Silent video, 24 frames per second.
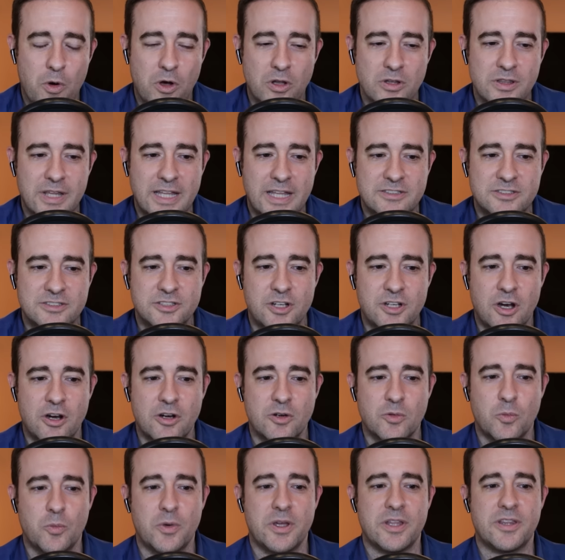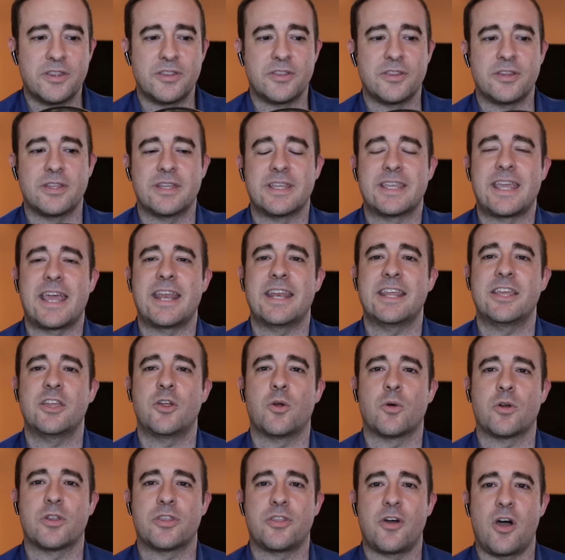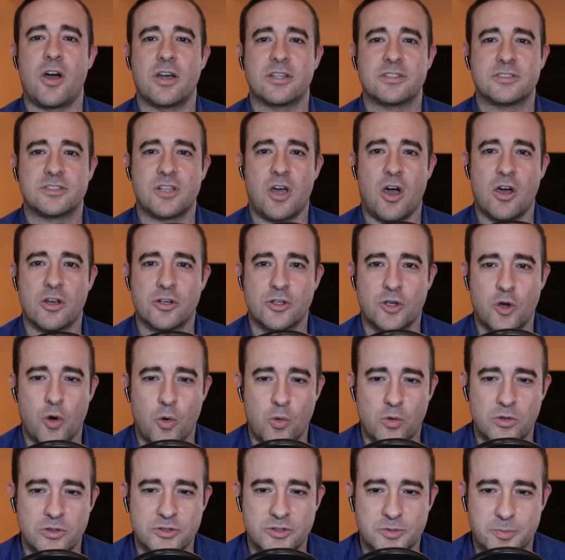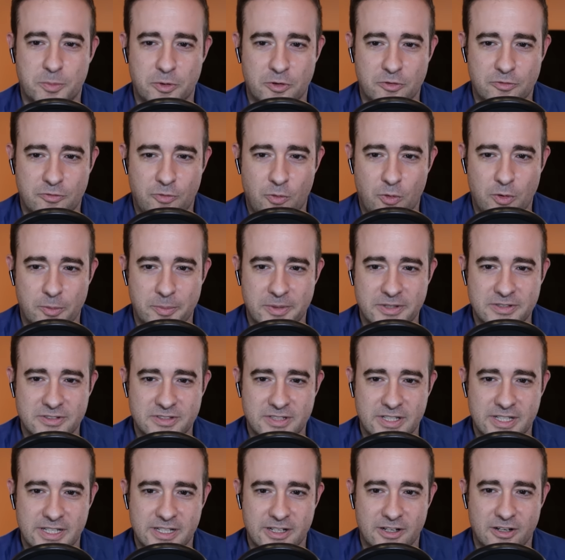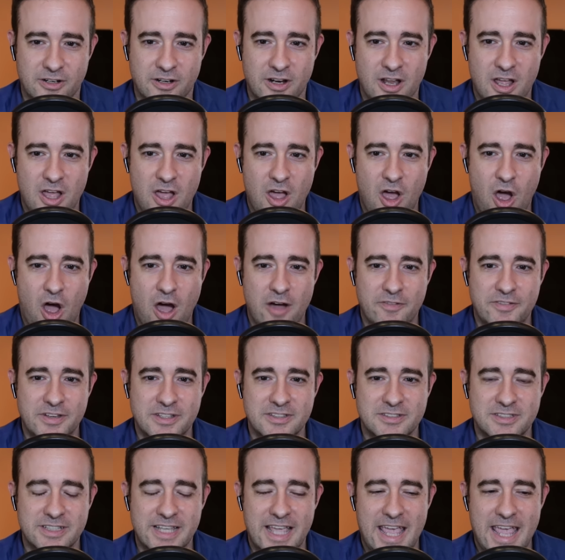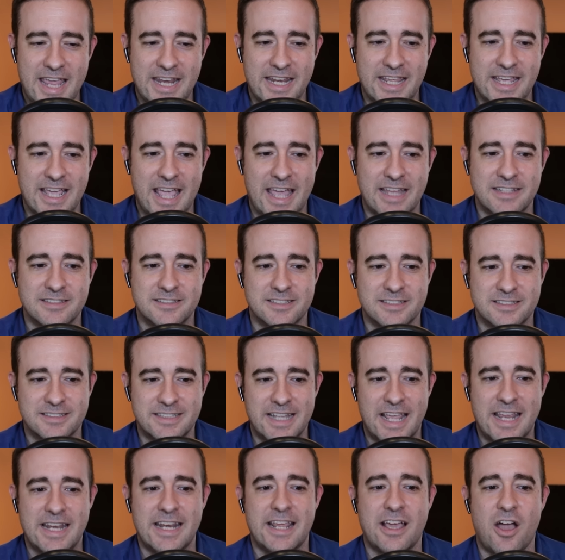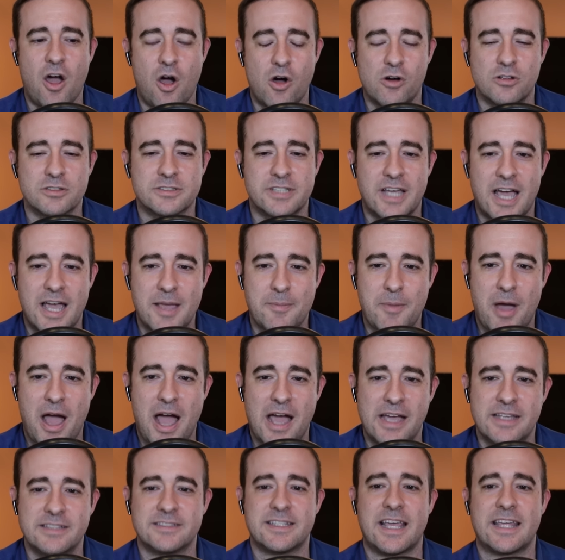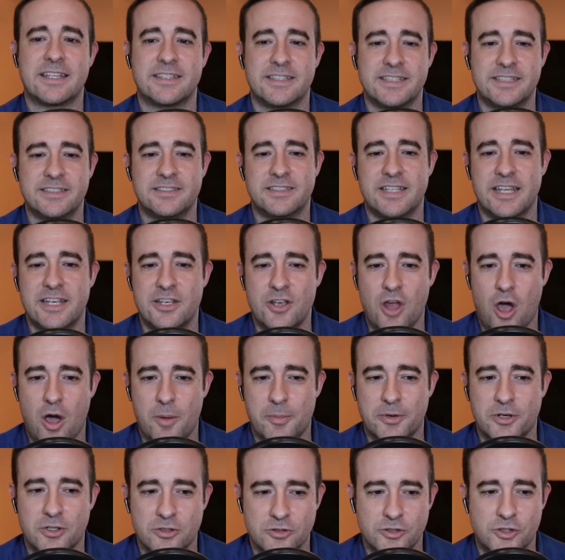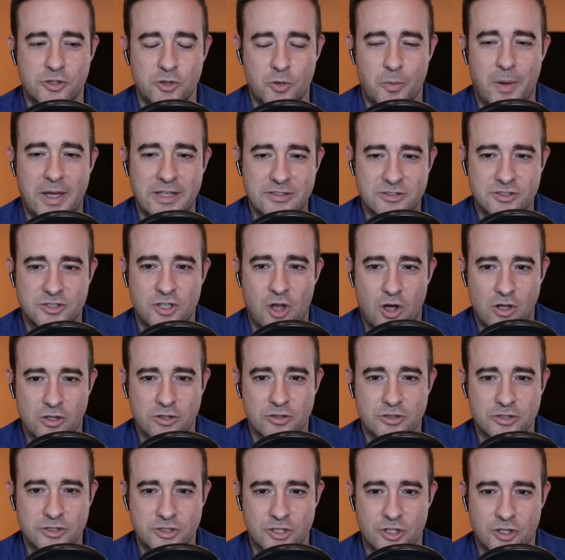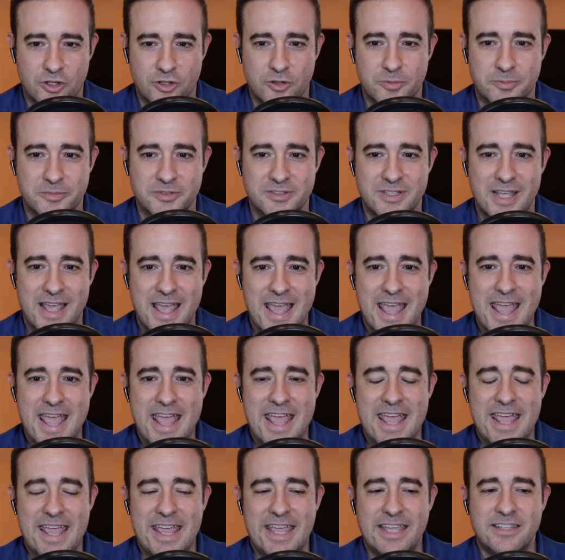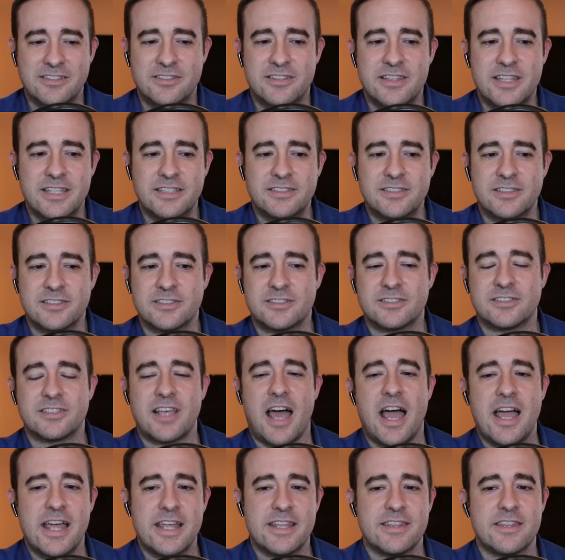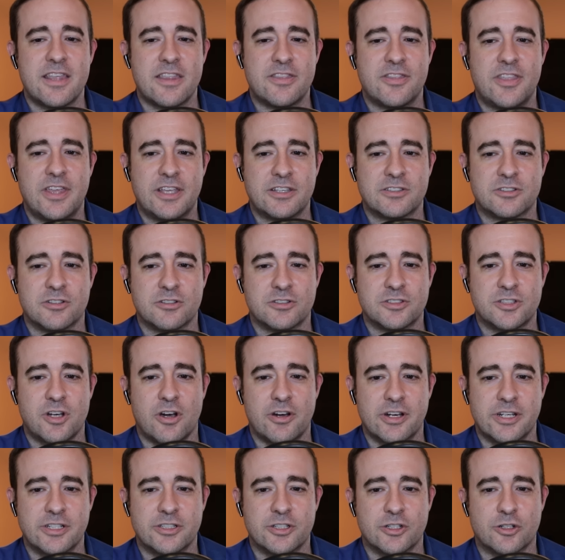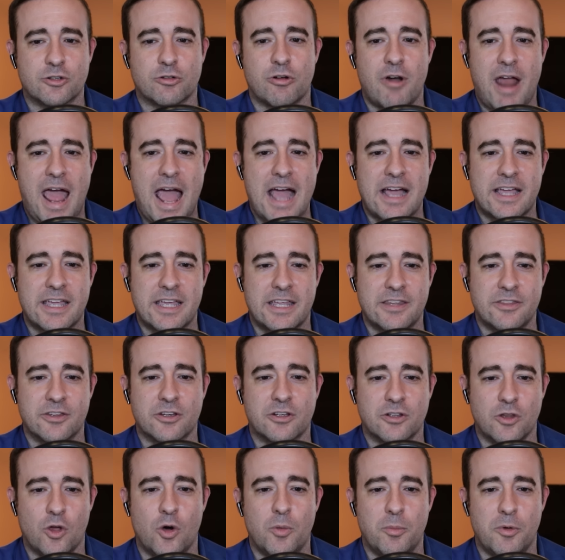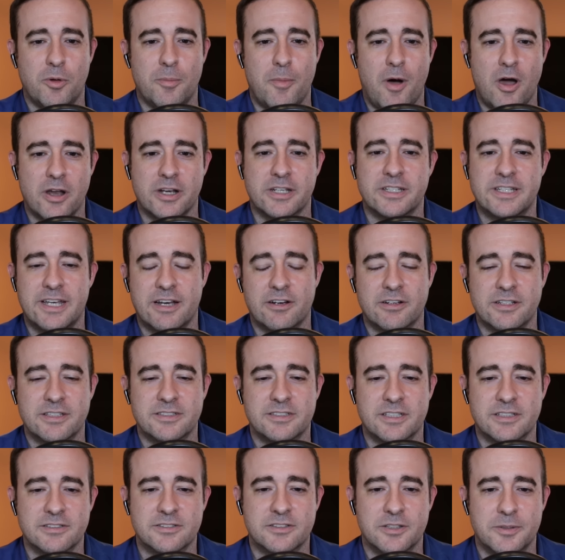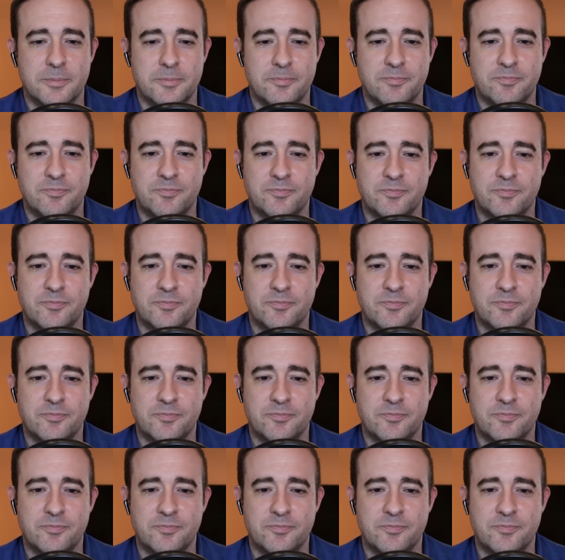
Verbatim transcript: Well, let's start with getting your thoughts on gold's performance here, obviously hitting and sustaining all-time highs, at least in nominal U S dollar terms. Is this a sign that things are starting to crack in the global monetary system?